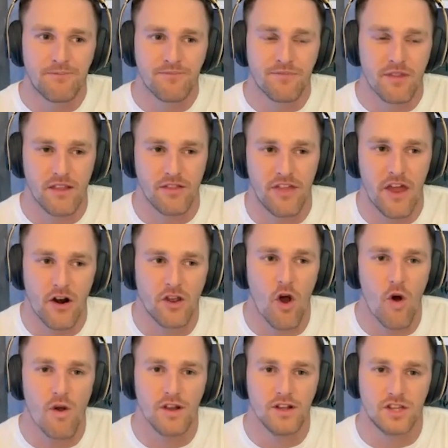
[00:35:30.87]
they're
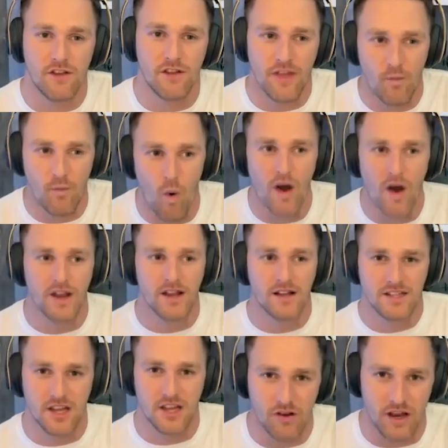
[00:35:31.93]
going to, if they want to
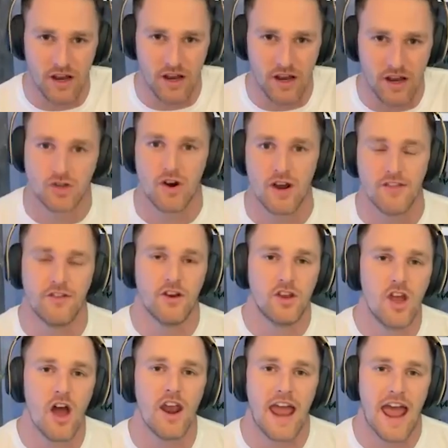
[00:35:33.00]
continue to infiltrate, they're
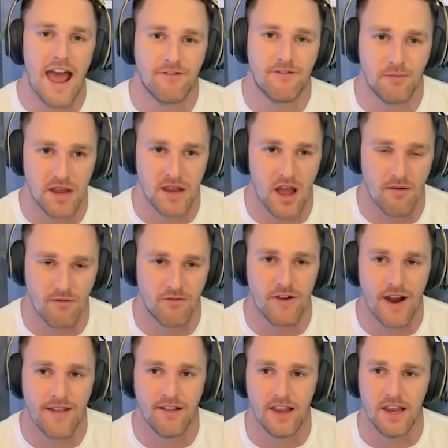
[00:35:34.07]
going to have to become
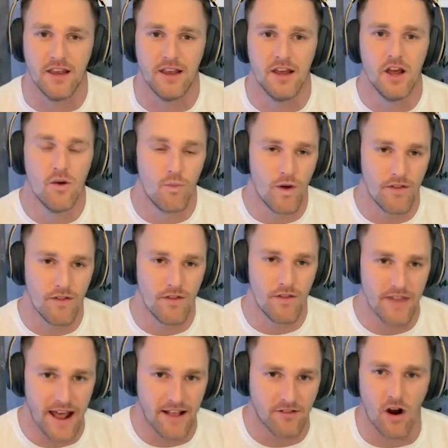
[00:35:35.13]
friendly with
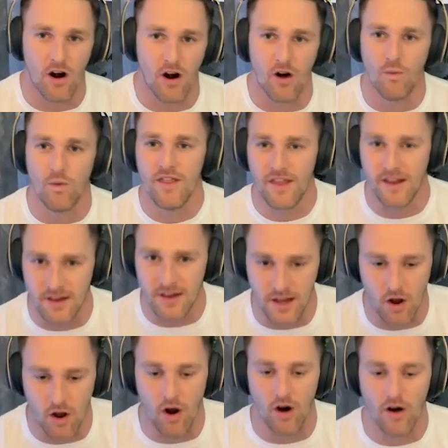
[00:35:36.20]
NASCAR, with
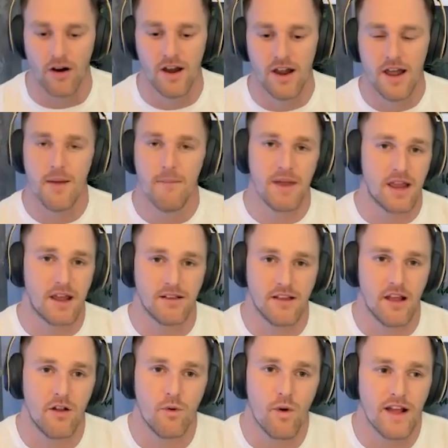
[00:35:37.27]
IndyCar, because
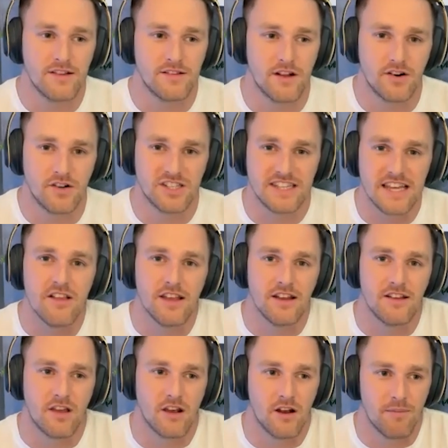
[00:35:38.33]
otherwise their ceiling is
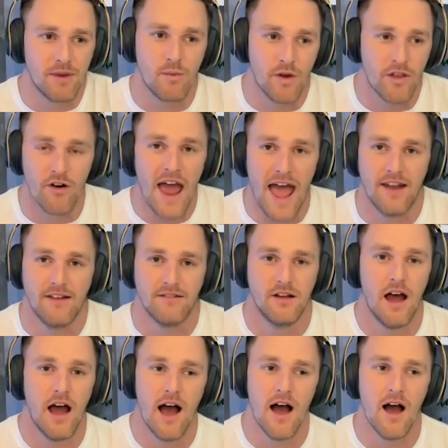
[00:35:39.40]
going to be where they're at.
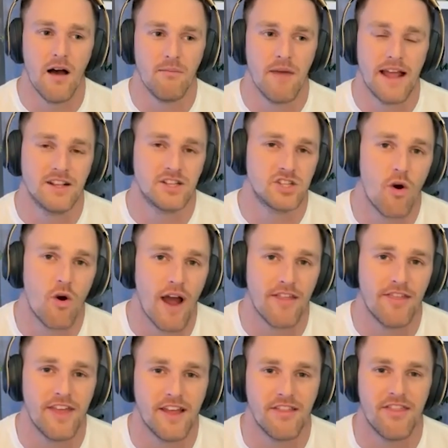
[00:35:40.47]
Um, and so I
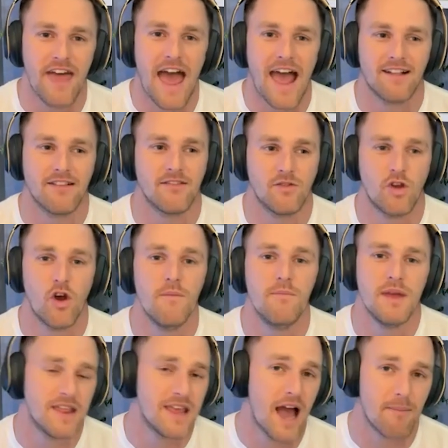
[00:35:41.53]
think that could
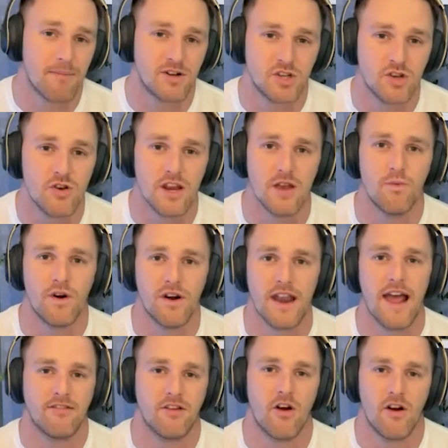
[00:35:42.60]
be the opportunity where
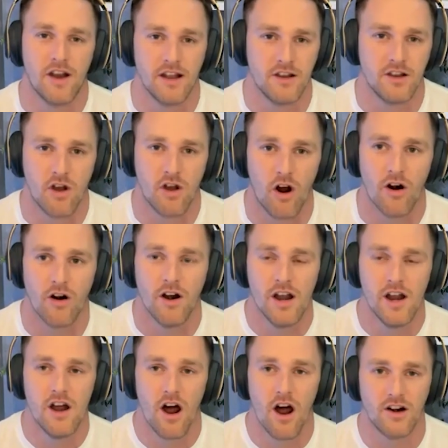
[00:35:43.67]
NASCAR and IndyCar
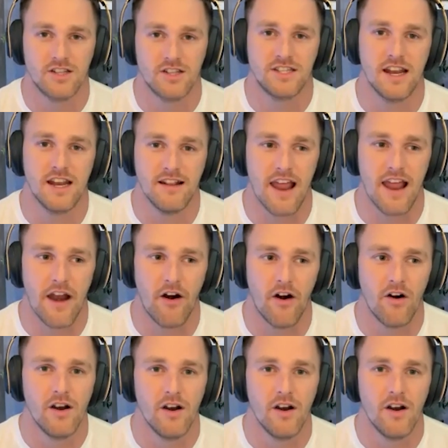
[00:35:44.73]
are sitting there